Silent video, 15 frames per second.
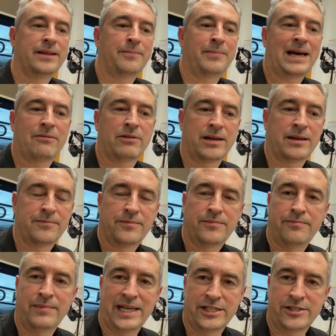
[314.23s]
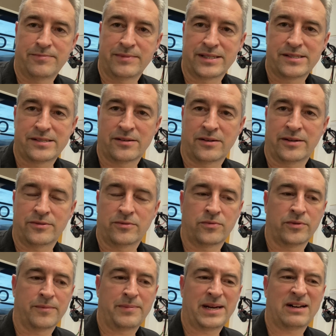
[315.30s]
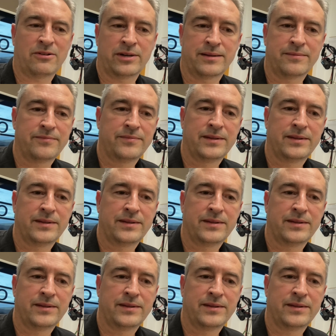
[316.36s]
power management side, or the power